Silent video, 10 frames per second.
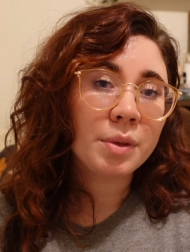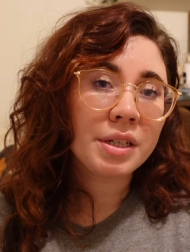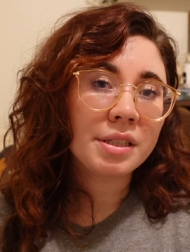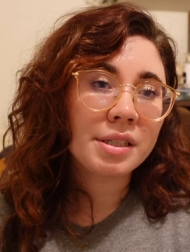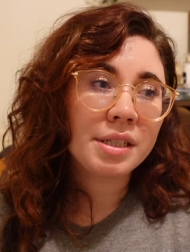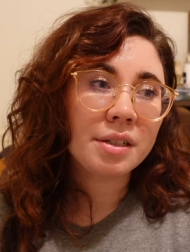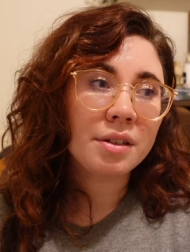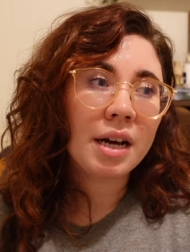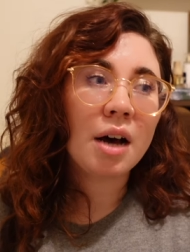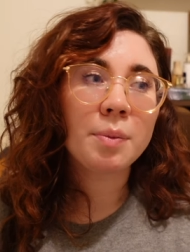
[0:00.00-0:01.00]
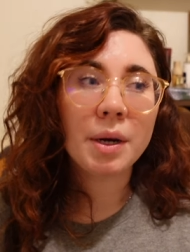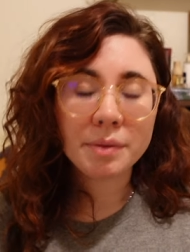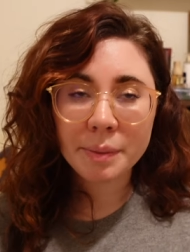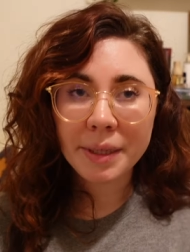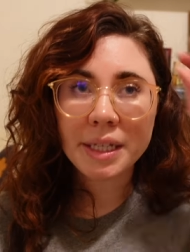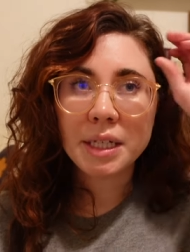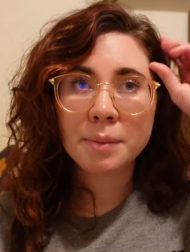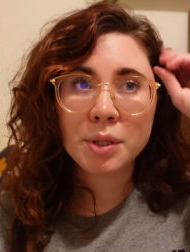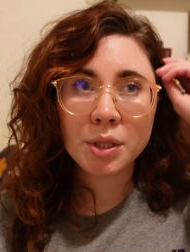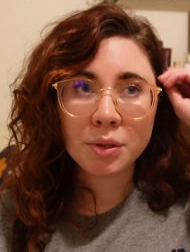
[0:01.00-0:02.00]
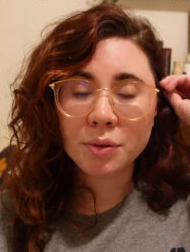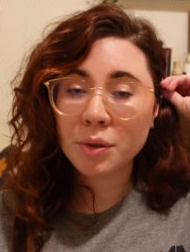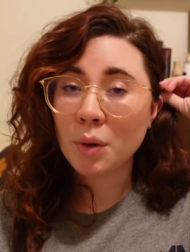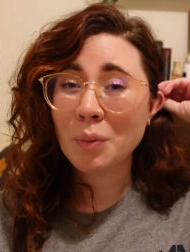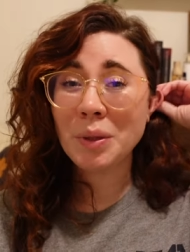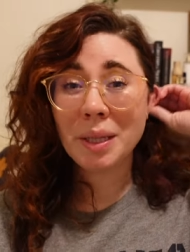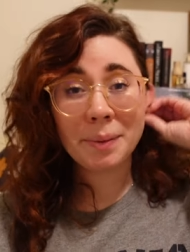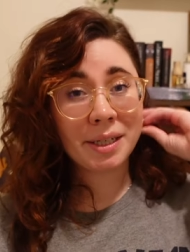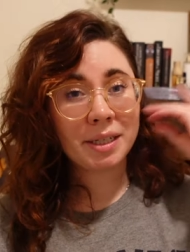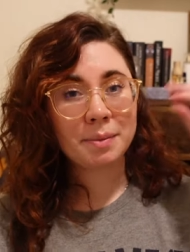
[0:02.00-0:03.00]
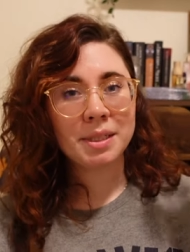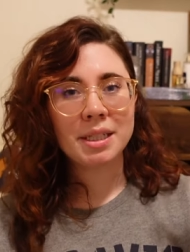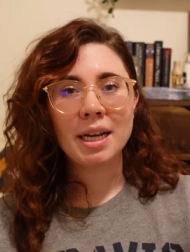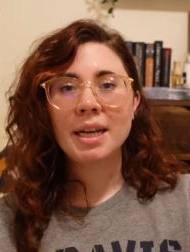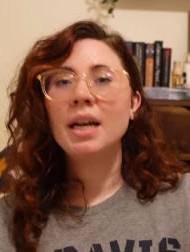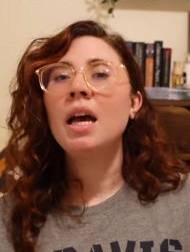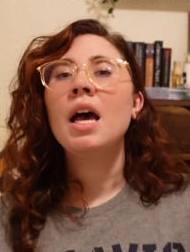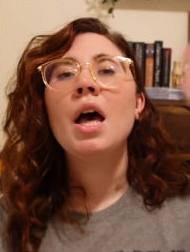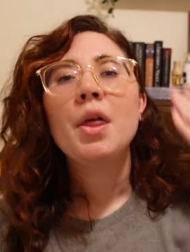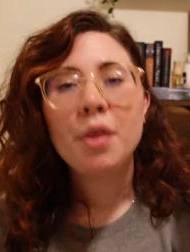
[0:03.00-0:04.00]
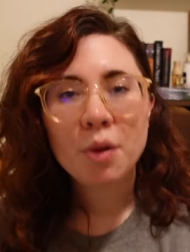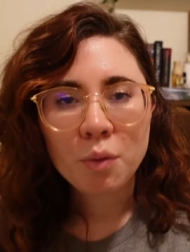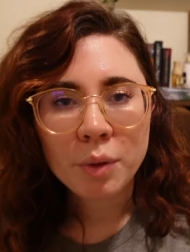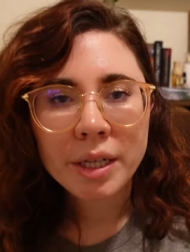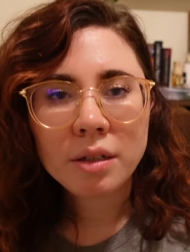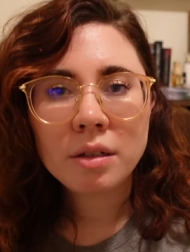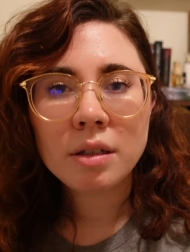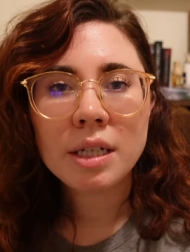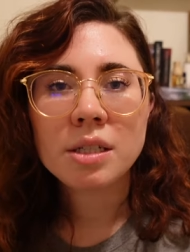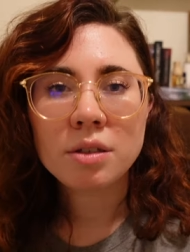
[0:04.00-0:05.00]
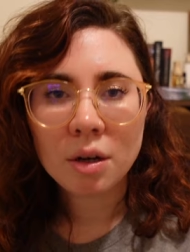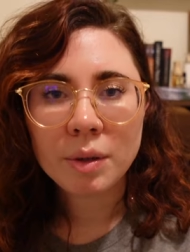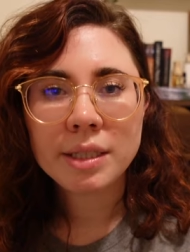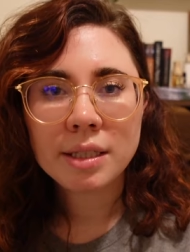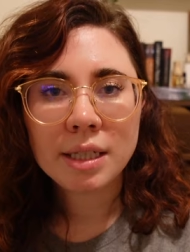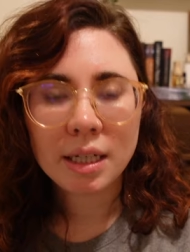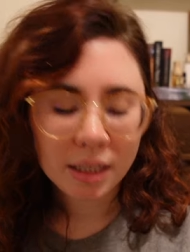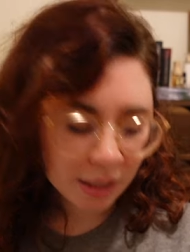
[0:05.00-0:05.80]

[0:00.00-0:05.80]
Blood and Steel. I'll probably pick it up soon. Will I pick it up today? The wheel is going to tell